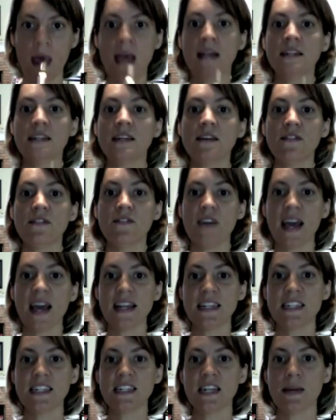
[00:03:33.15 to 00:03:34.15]
To
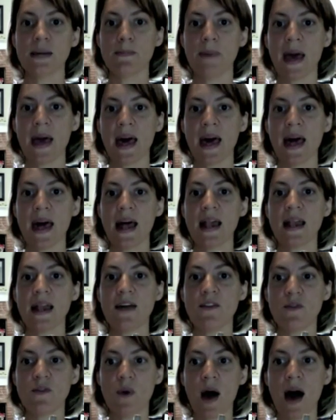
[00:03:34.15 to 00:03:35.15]
fetch a pail
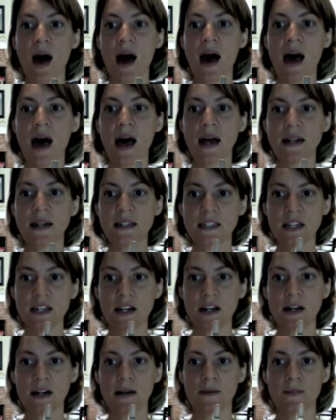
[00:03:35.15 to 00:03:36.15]
of
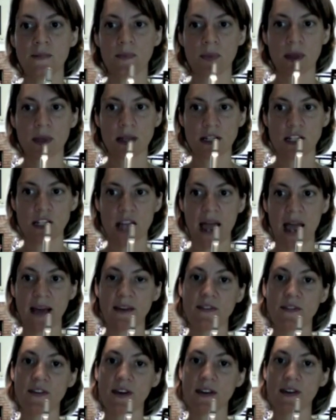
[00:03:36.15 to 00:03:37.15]
water. Jack
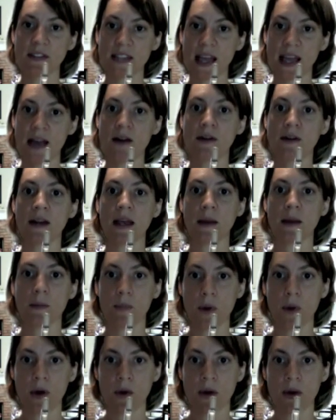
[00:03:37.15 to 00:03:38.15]
fell down and
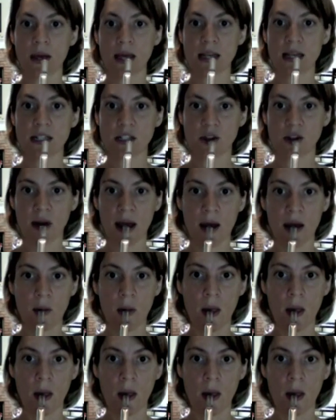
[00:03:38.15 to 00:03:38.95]
broke his crown.